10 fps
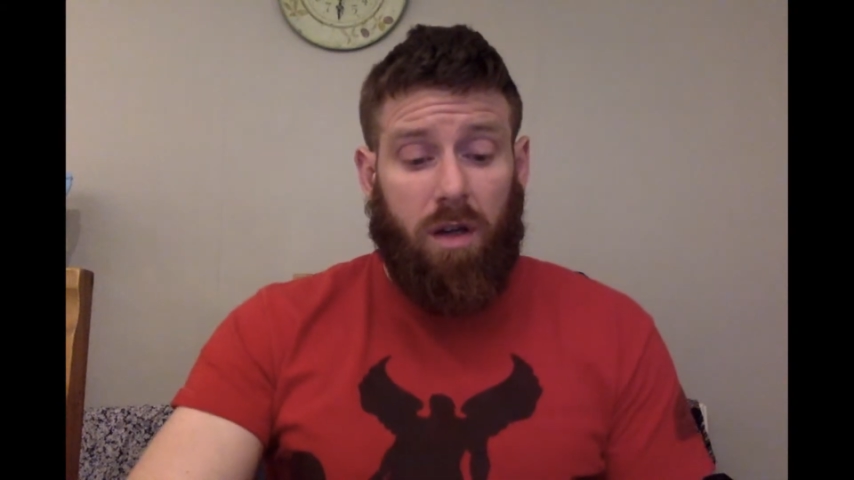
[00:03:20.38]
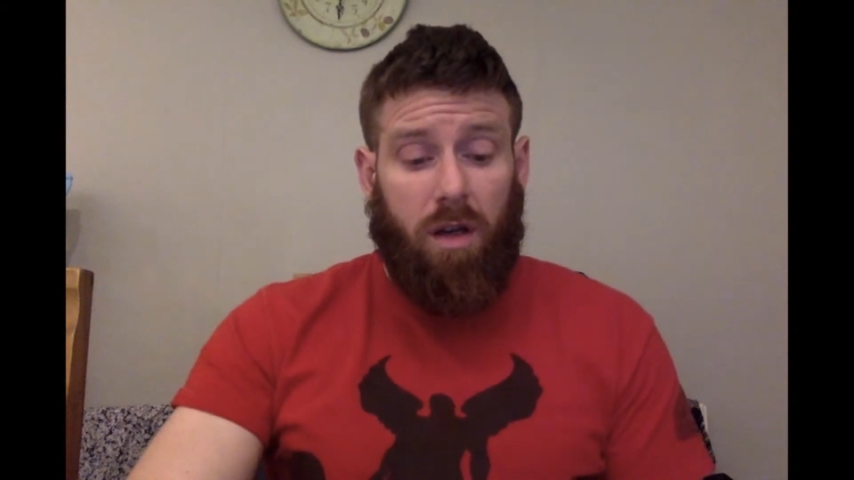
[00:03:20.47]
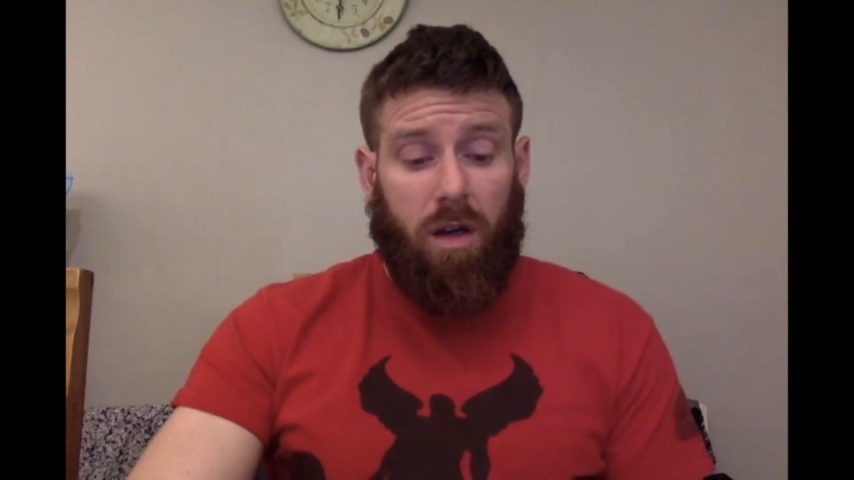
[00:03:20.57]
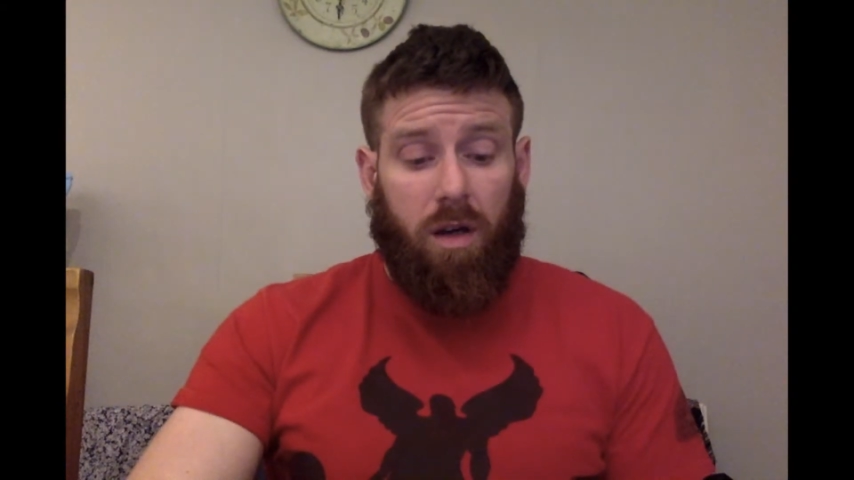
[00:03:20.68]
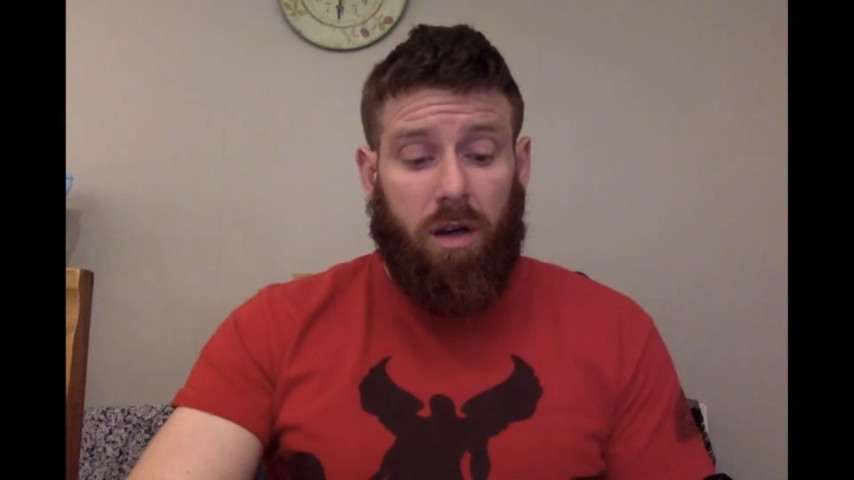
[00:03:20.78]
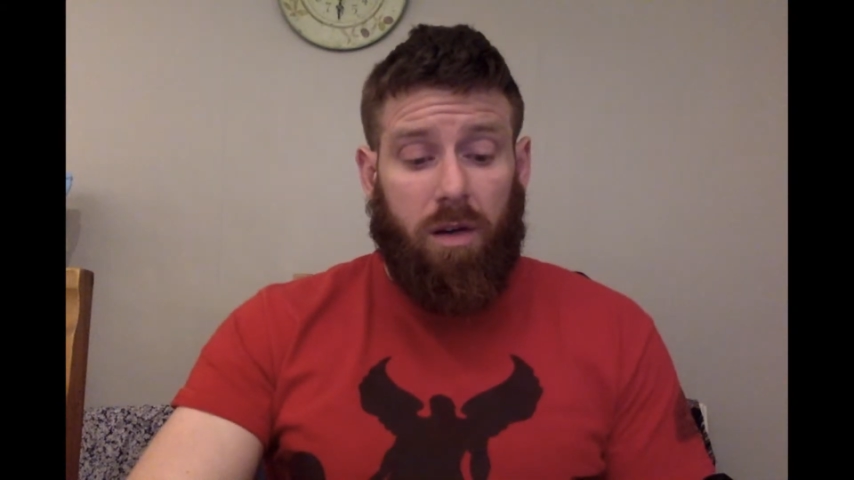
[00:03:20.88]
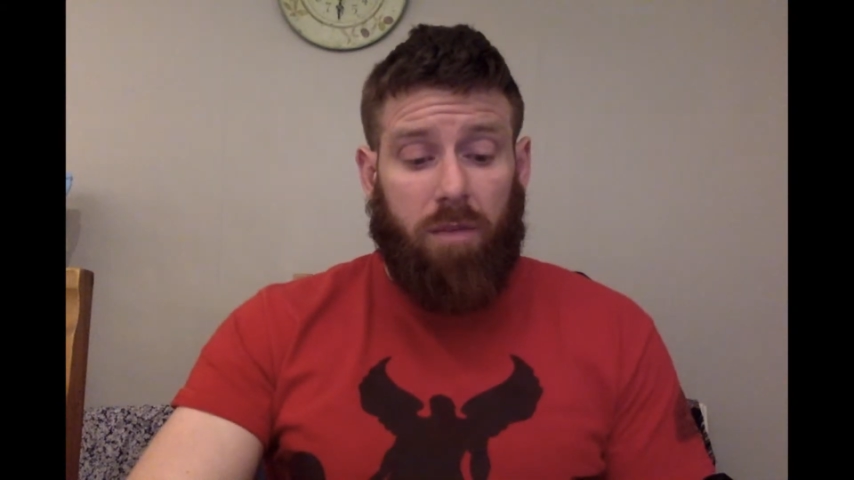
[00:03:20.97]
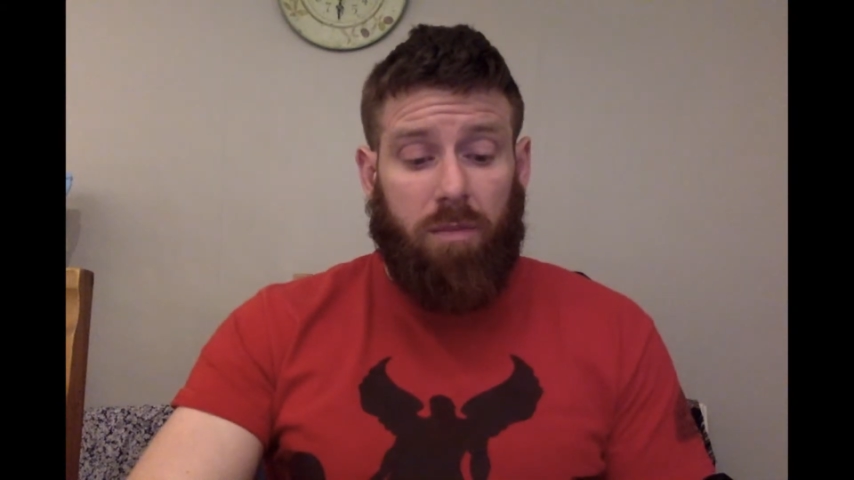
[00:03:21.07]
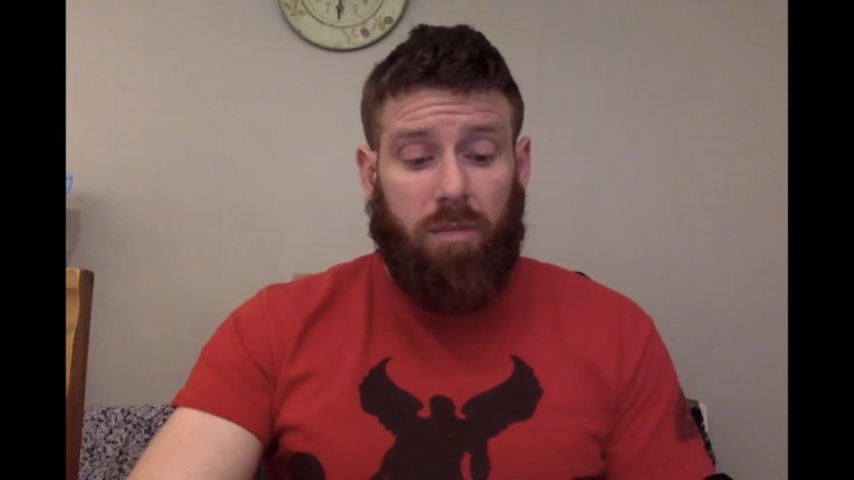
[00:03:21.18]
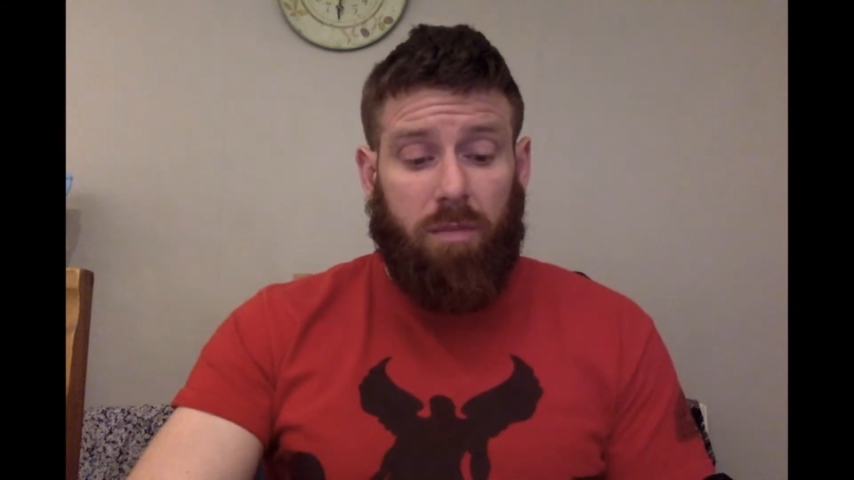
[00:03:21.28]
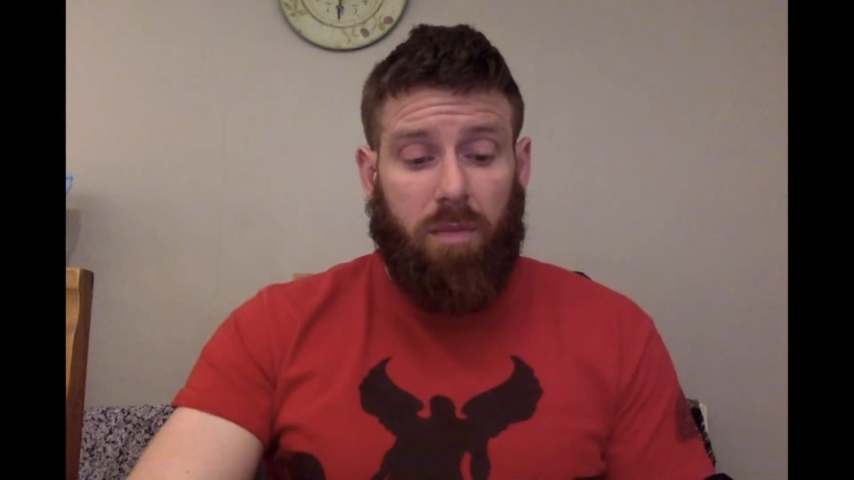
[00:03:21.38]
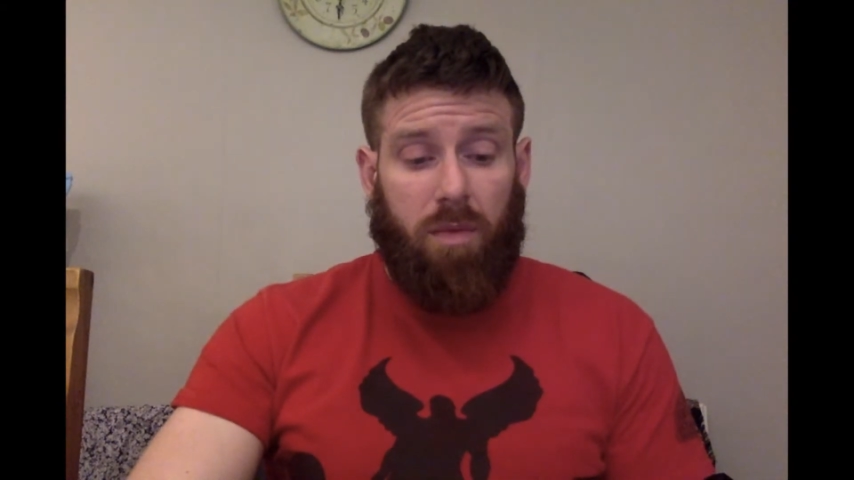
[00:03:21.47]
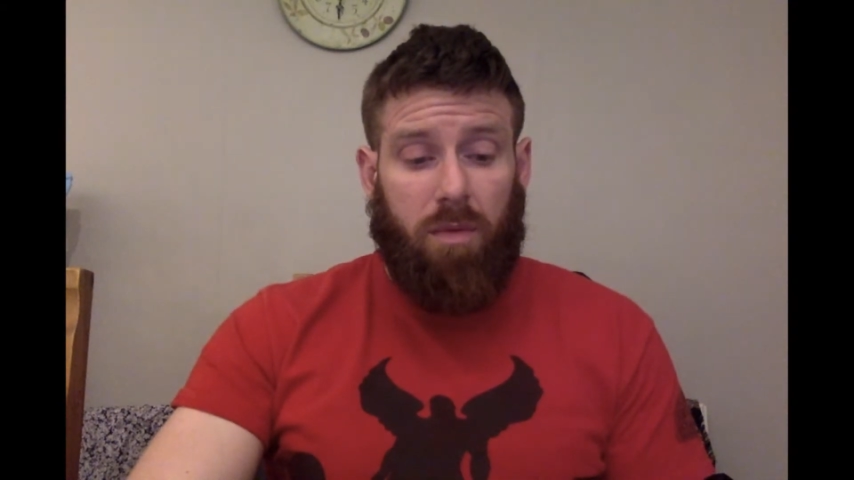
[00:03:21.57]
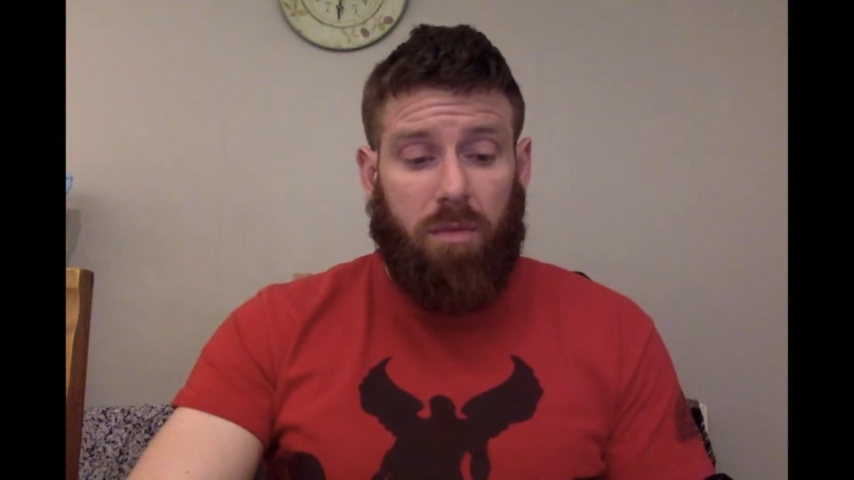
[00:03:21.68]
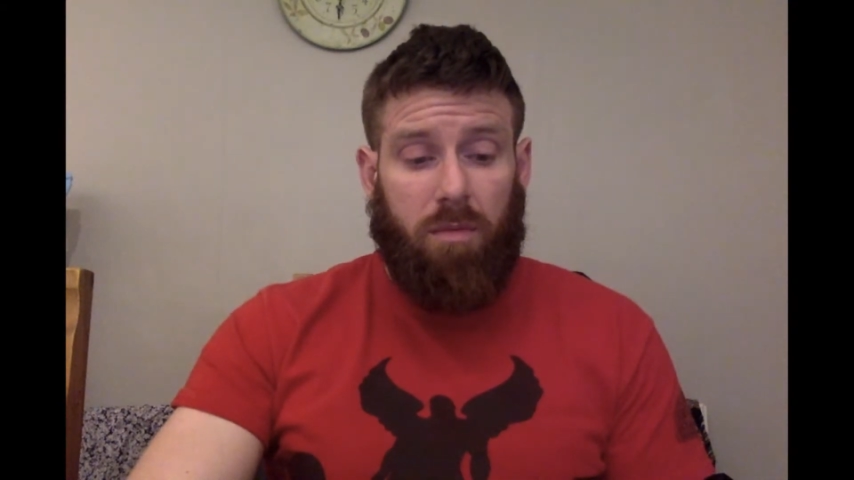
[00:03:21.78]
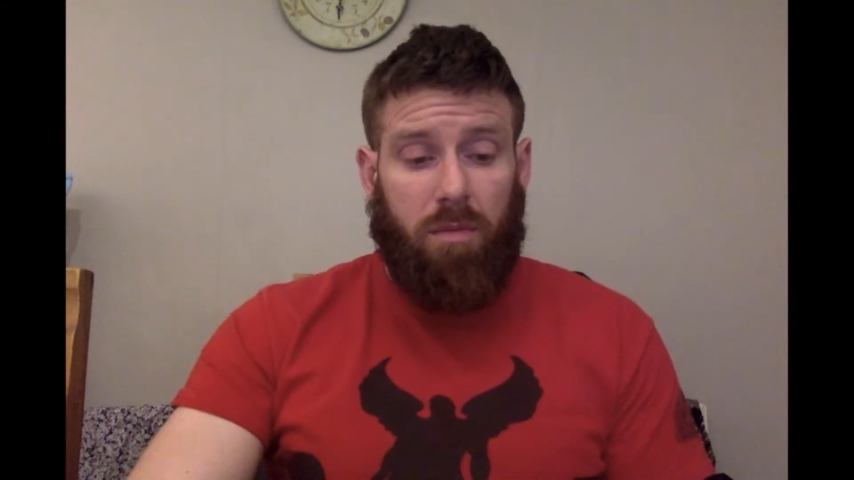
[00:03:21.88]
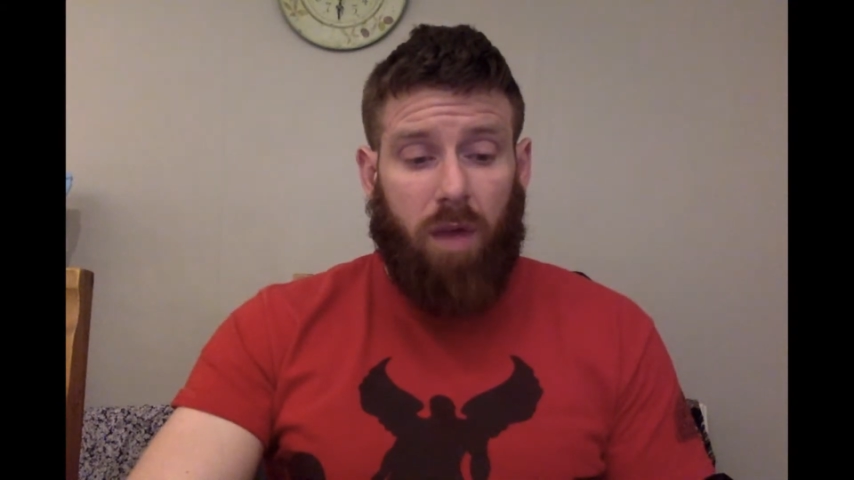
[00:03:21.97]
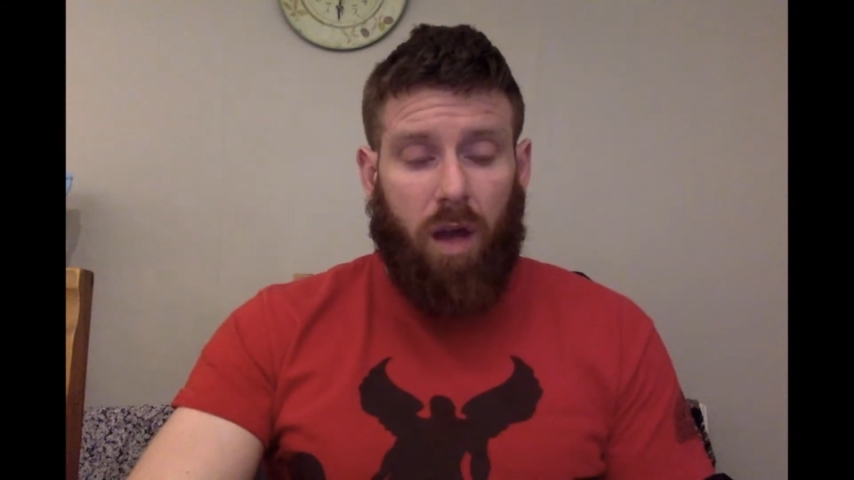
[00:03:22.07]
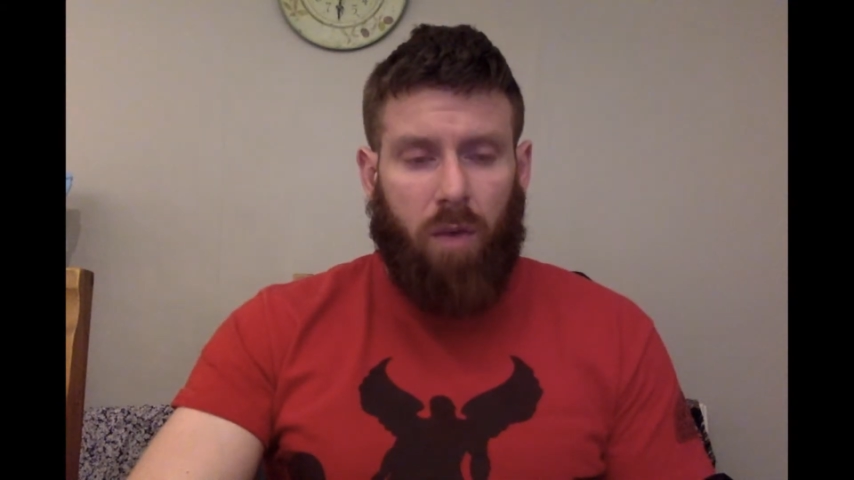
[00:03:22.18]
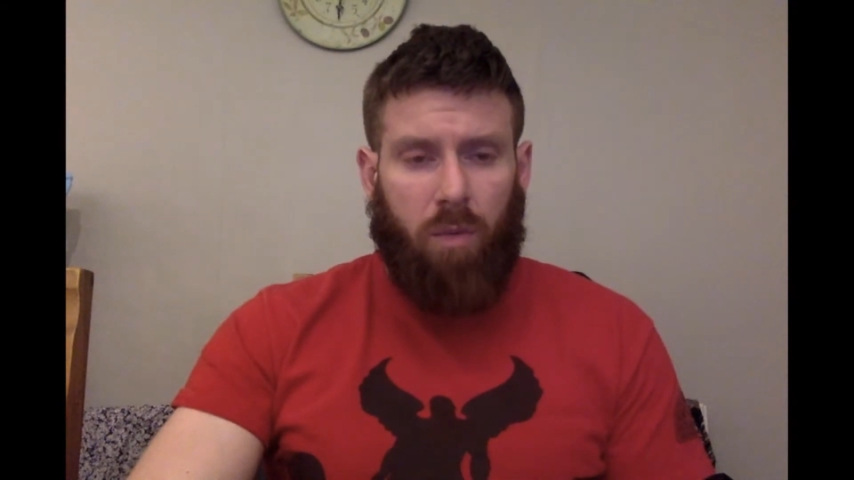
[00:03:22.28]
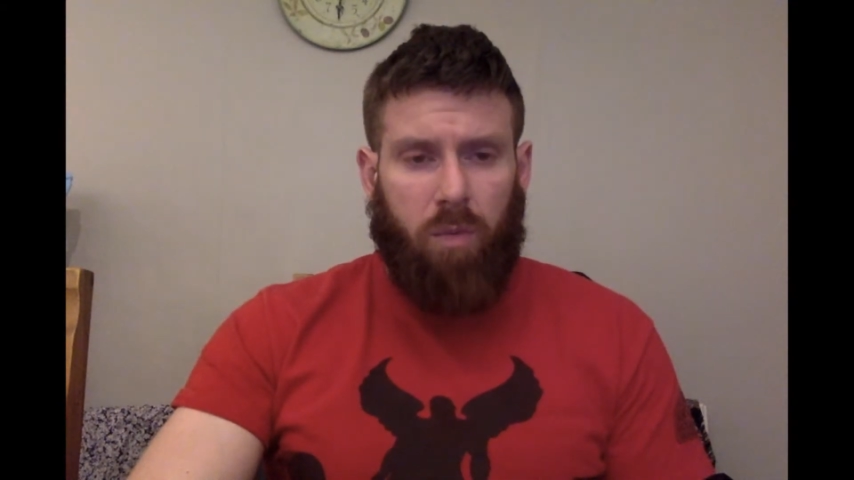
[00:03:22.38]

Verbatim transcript: Um, I